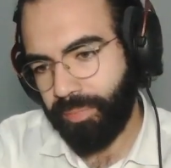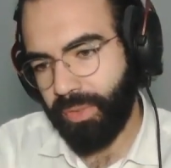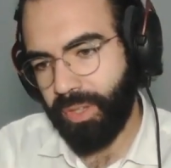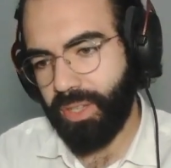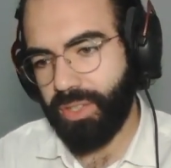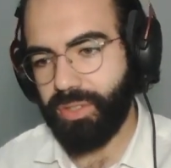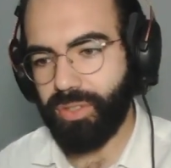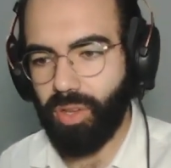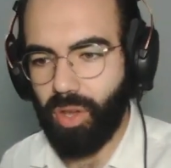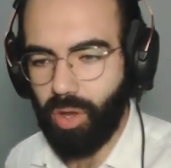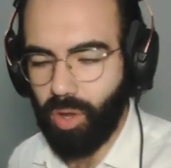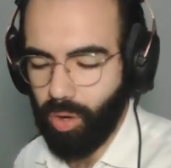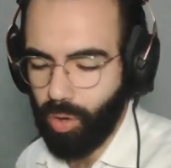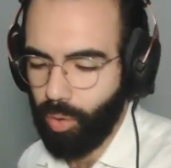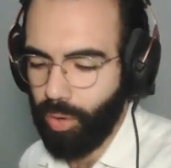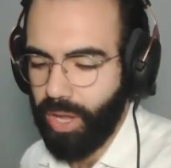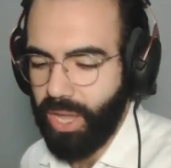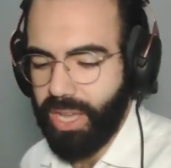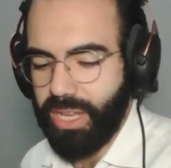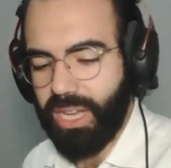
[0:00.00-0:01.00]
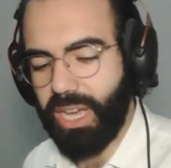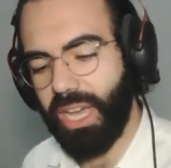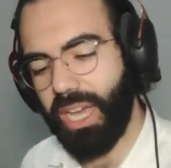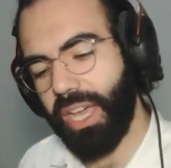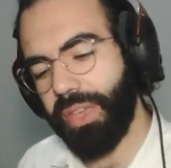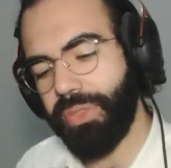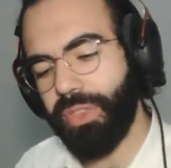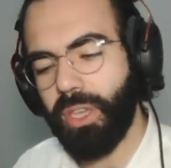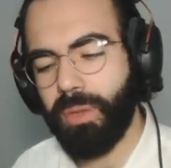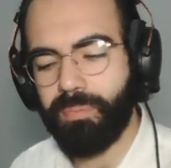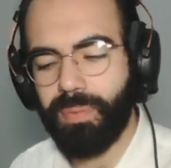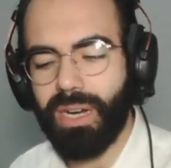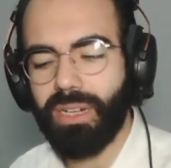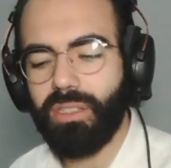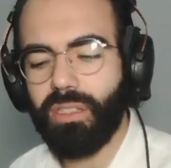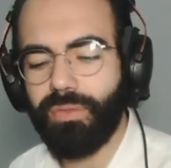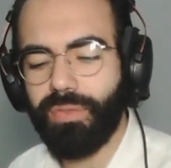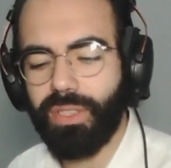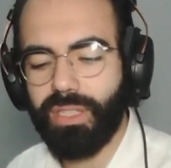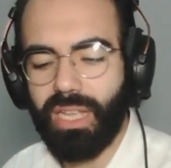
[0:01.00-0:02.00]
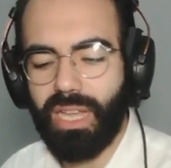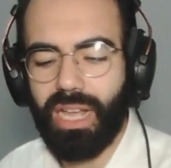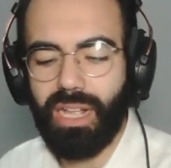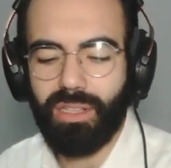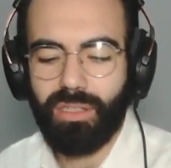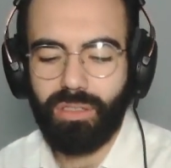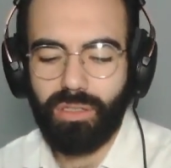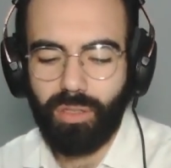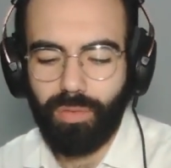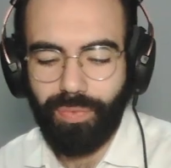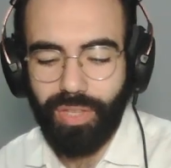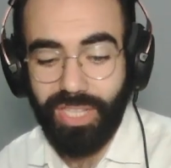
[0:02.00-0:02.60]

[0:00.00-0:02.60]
So I think part of it also,